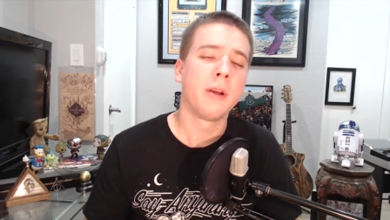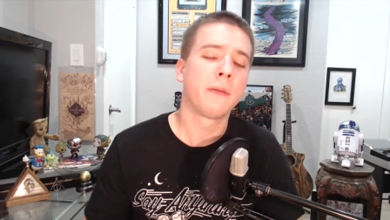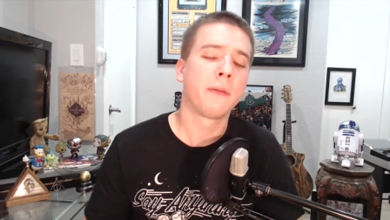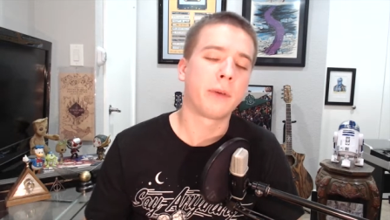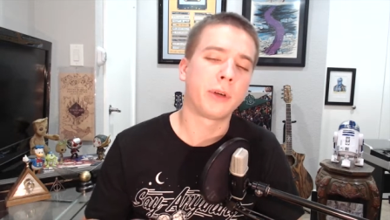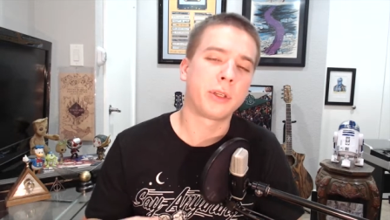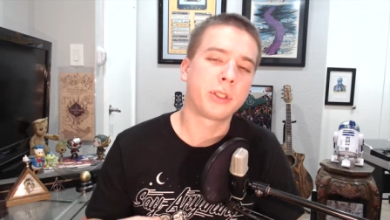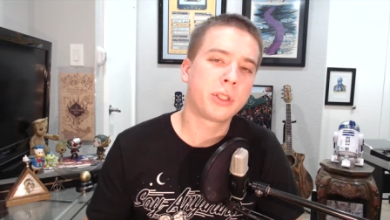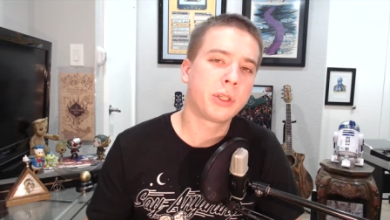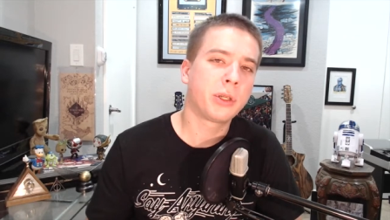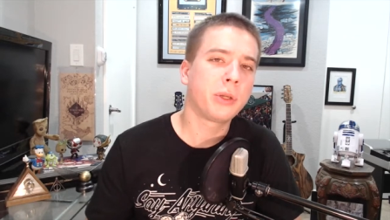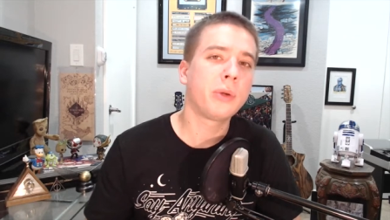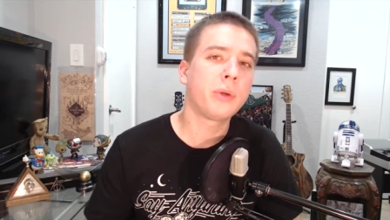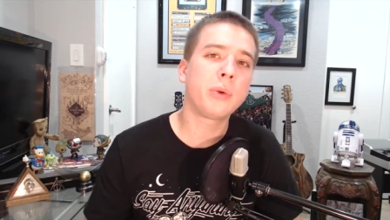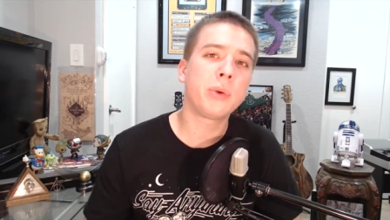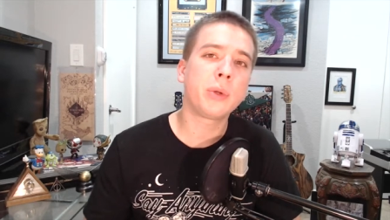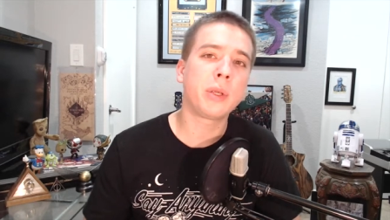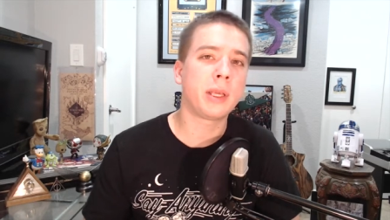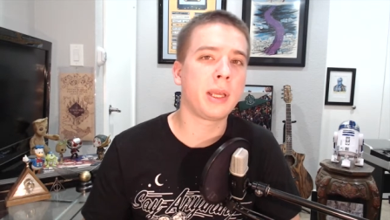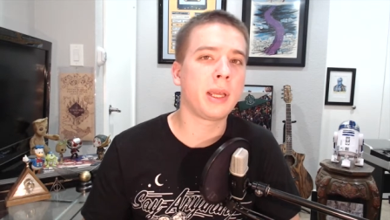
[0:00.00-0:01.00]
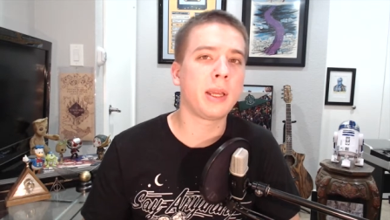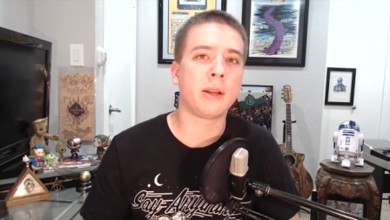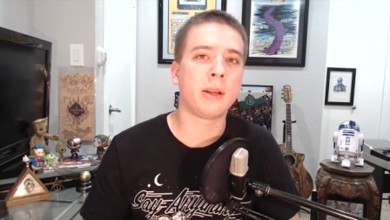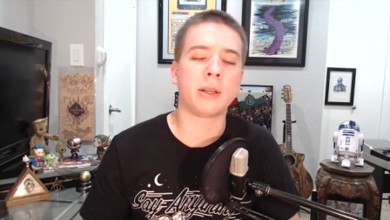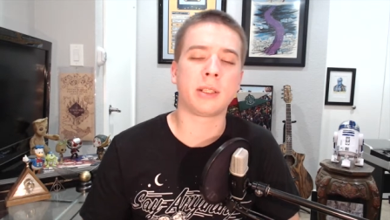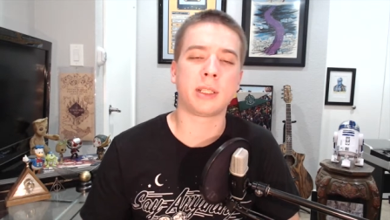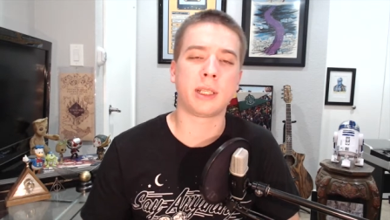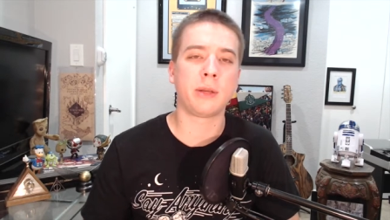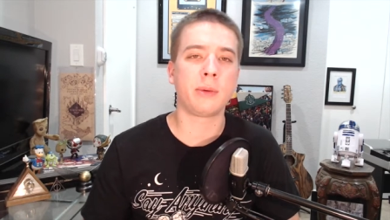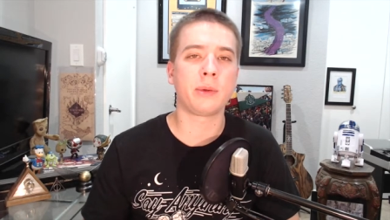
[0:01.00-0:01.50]
For two
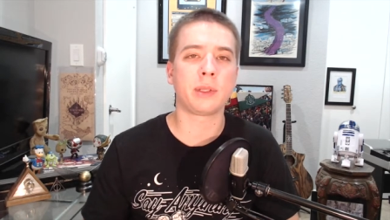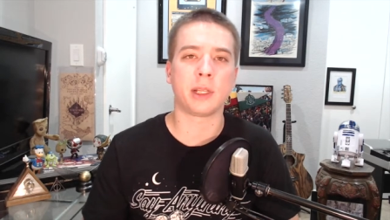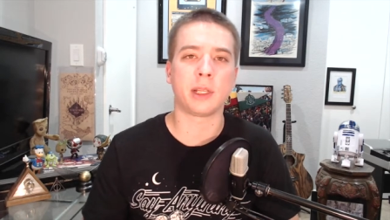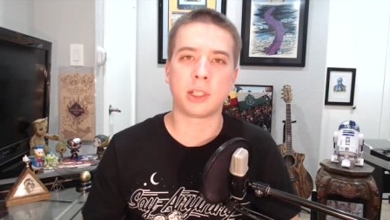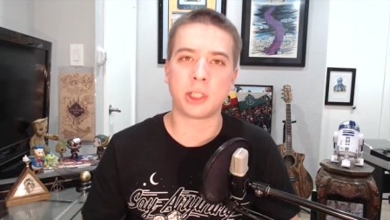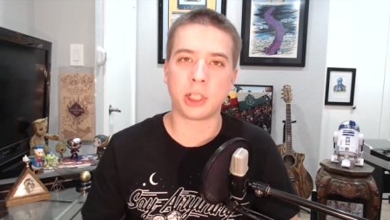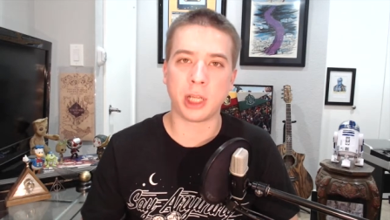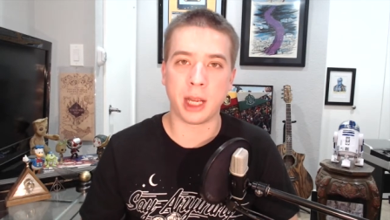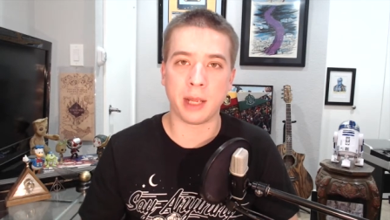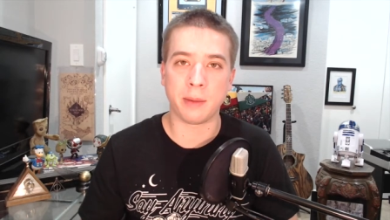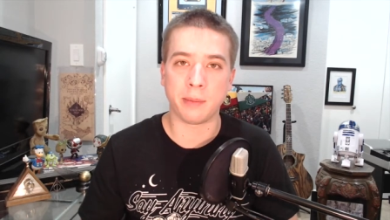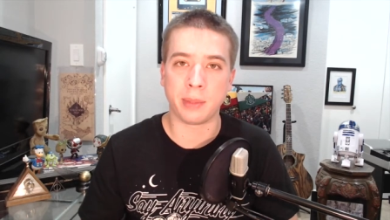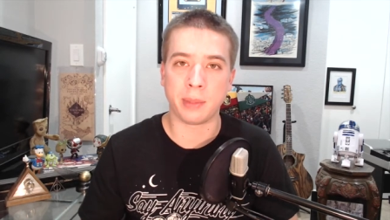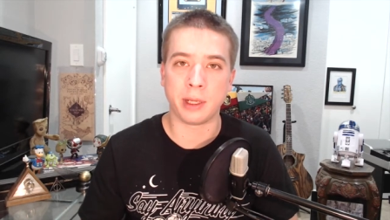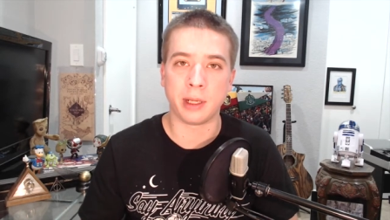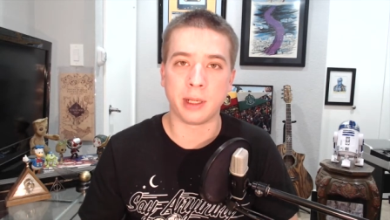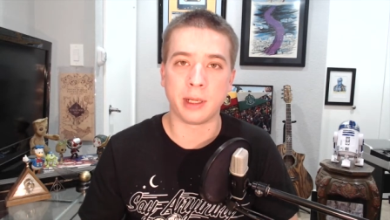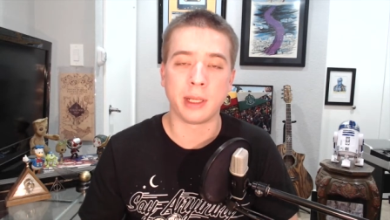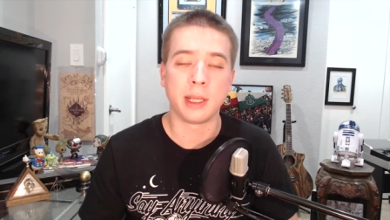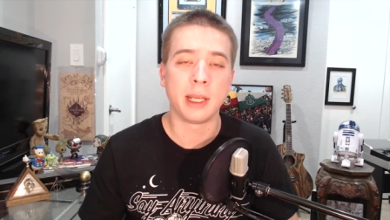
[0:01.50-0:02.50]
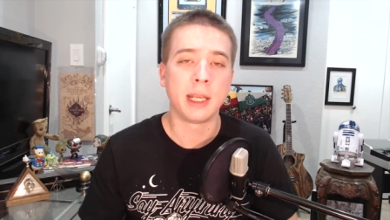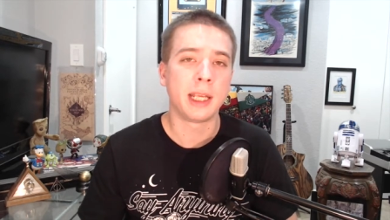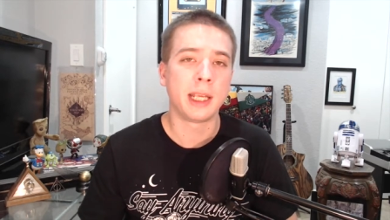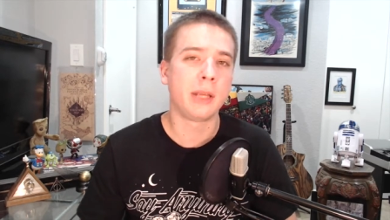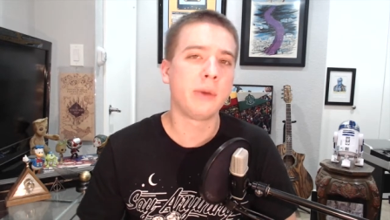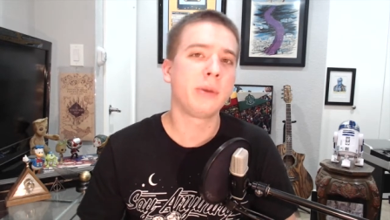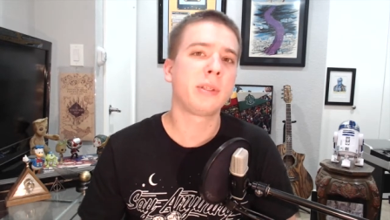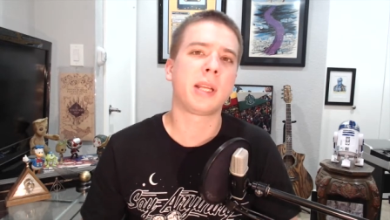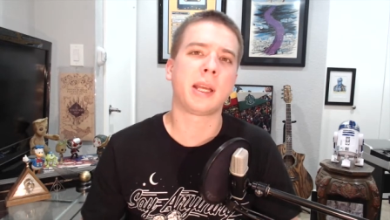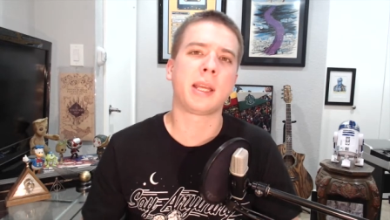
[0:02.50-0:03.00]
years, he was a champion.
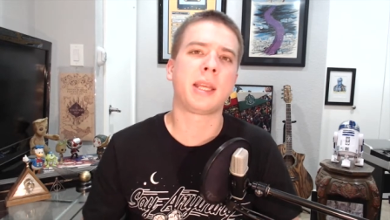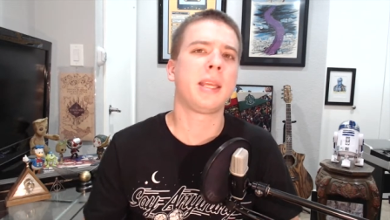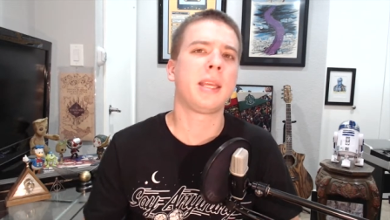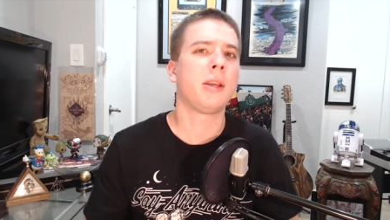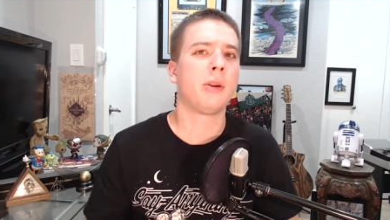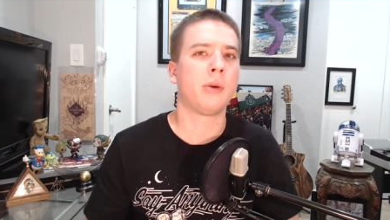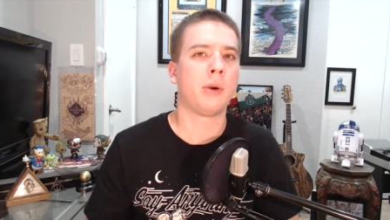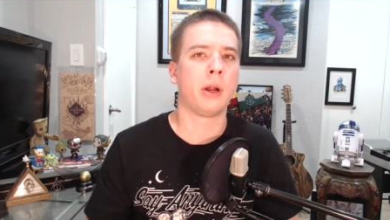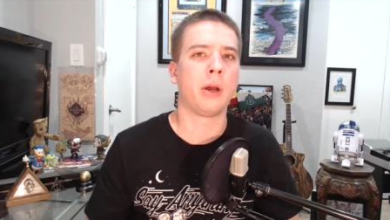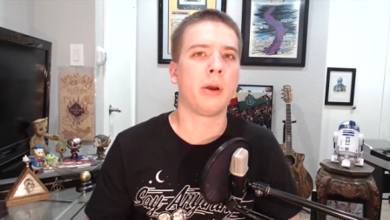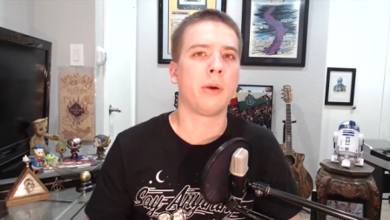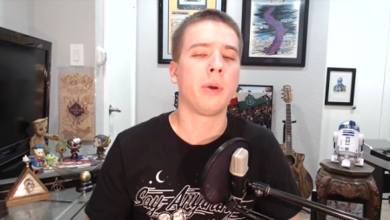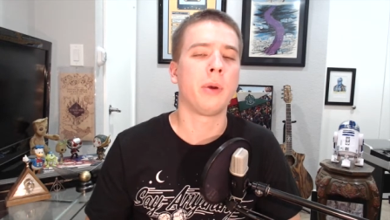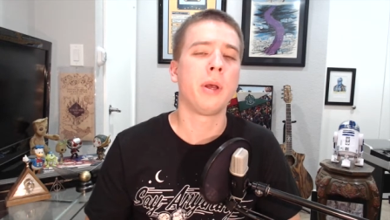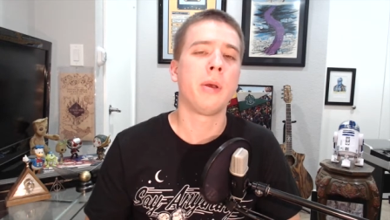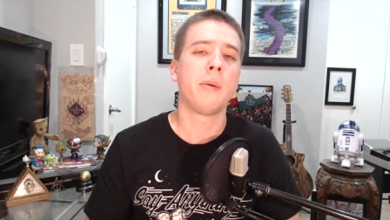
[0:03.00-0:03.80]
He was a hero.